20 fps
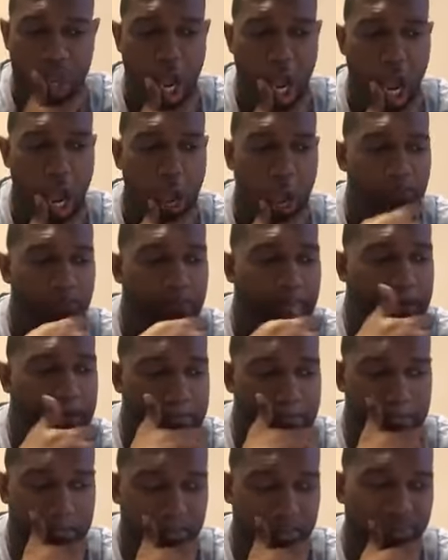um,
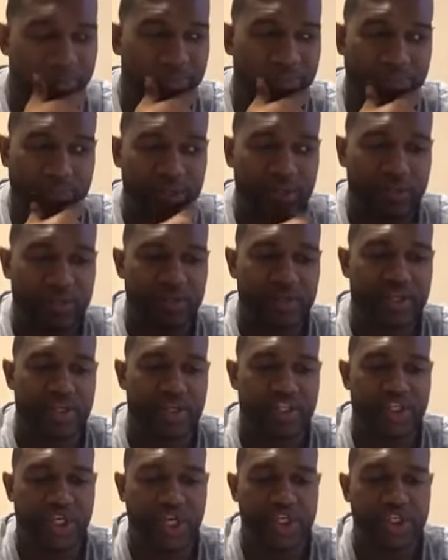
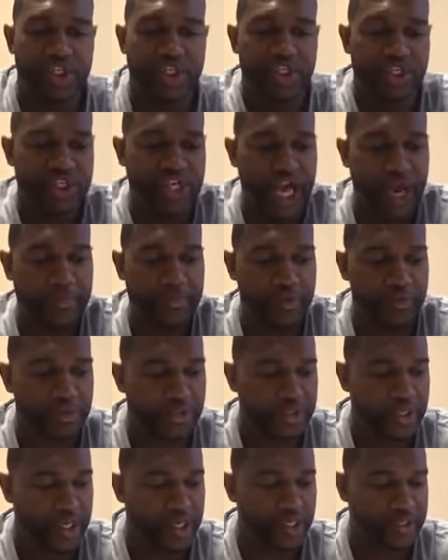to Judges chapter
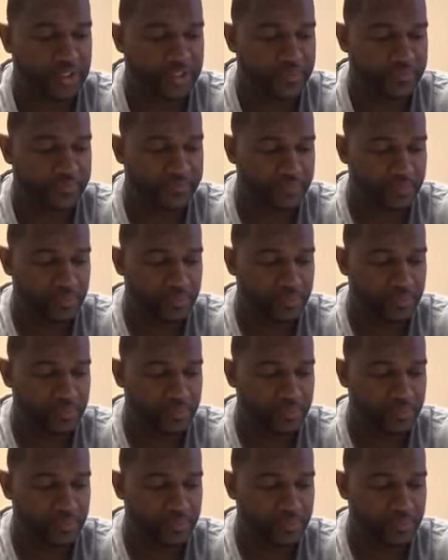six.